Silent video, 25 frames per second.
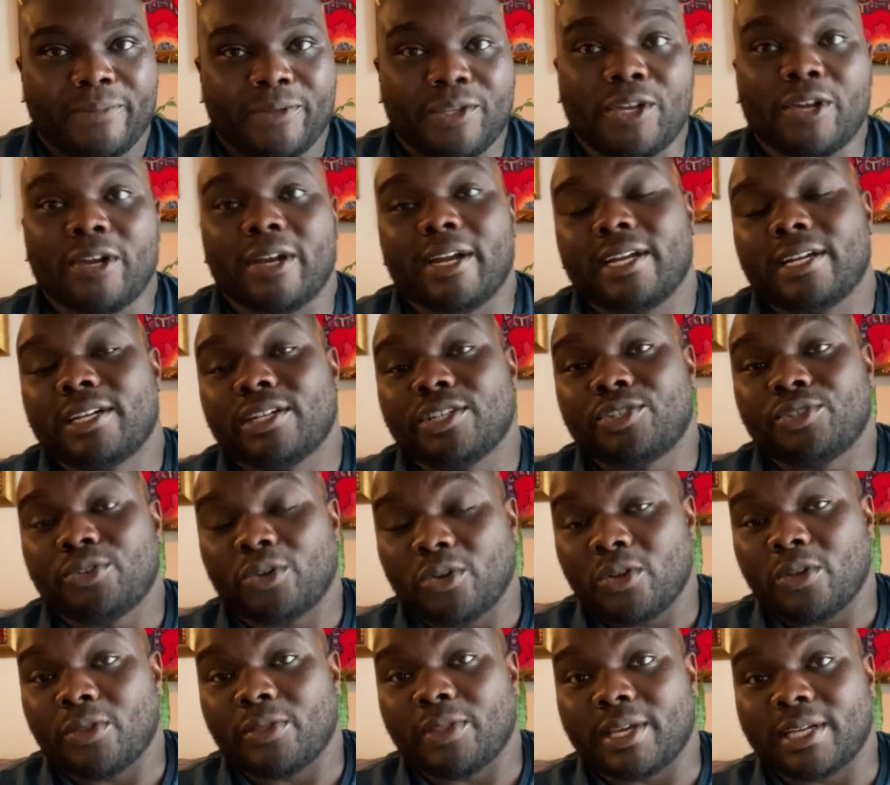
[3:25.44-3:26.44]
you're in
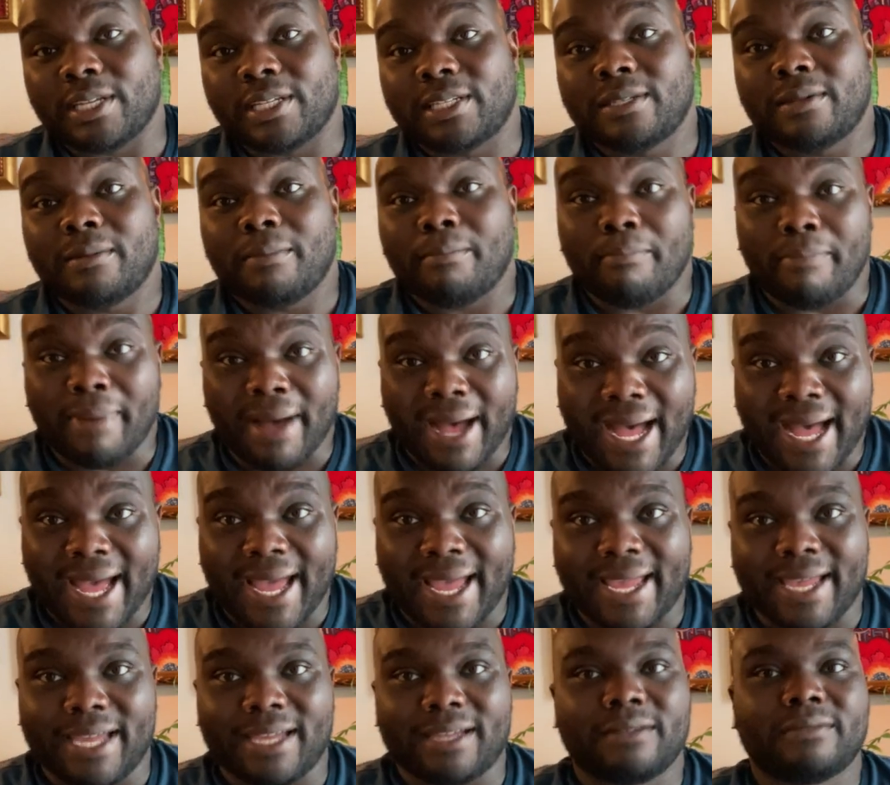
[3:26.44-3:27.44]
control of this
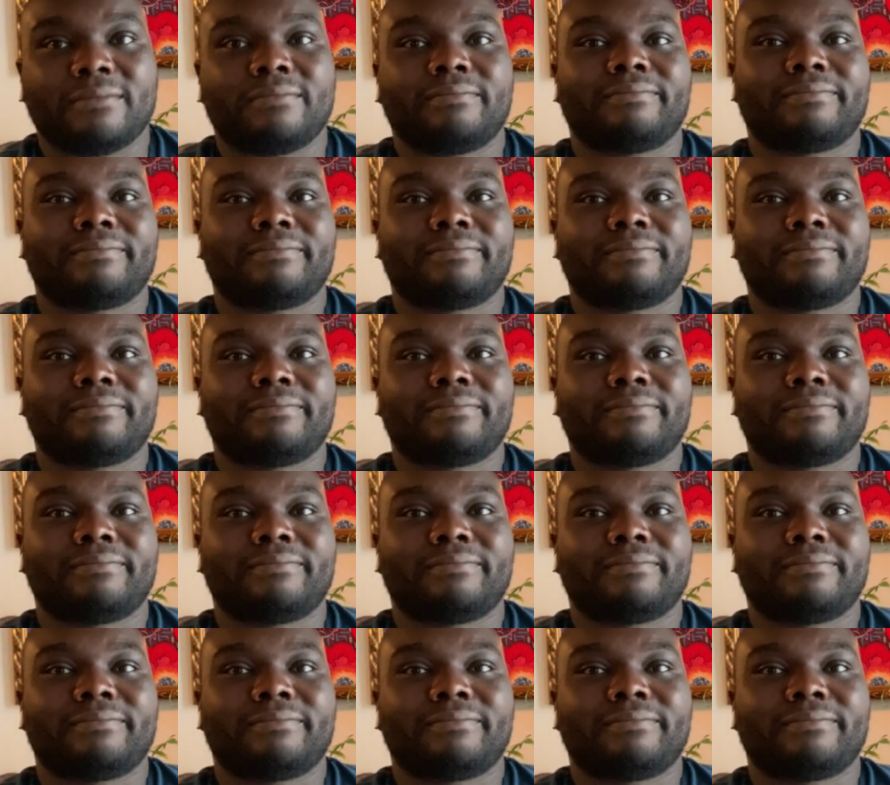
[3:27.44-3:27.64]
by